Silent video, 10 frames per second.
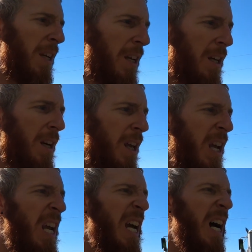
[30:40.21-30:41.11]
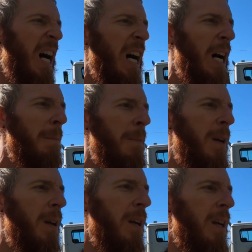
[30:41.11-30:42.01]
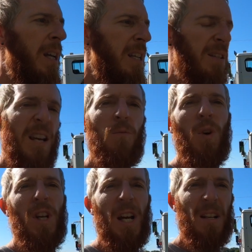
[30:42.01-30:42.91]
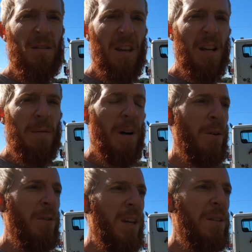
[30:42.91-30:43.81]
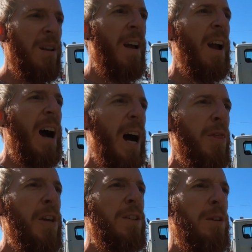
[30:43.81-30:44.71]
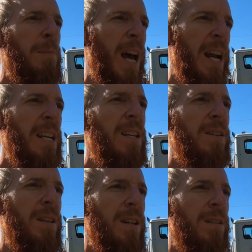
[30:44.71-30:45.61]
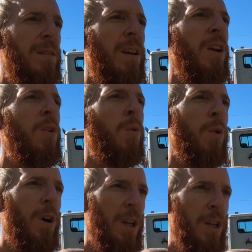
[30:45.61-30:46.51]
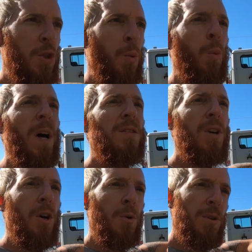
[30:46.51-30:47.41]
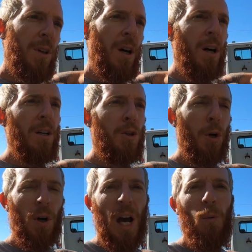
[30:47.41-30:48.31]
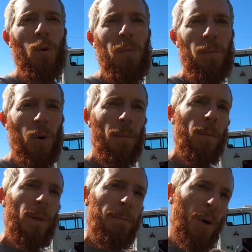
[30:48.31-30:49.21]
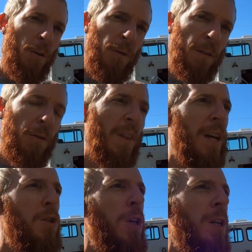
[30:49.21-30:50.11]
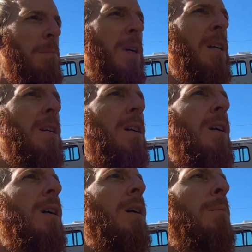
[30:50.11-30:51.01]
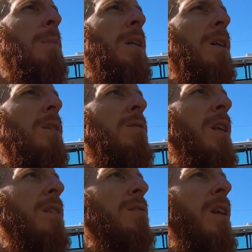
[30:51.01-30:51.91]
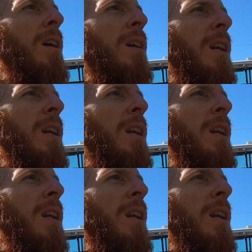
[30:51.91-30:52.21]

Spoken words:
and he said, what do you guys think about this? I think some 96-inch West Coast turnout would be probably perfect for that truck, Mike, because that's not,